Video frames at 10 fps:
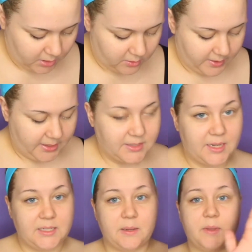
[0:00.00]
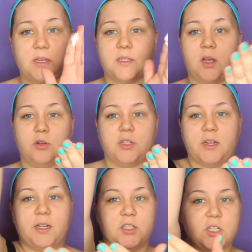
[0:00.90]
gonna go ahead and take some of this
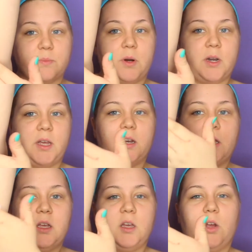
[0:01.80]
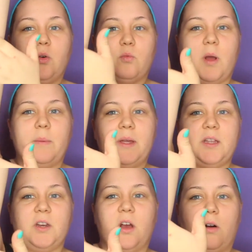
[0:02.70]
lotion and just rub
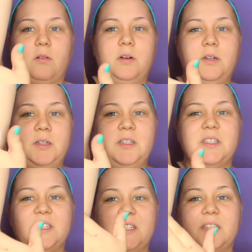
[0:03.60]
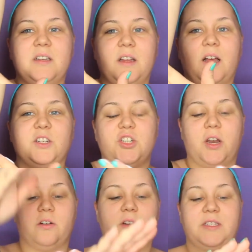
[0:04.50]
it, you know, a
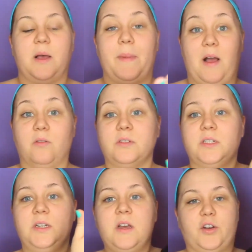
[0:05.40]
generous amount.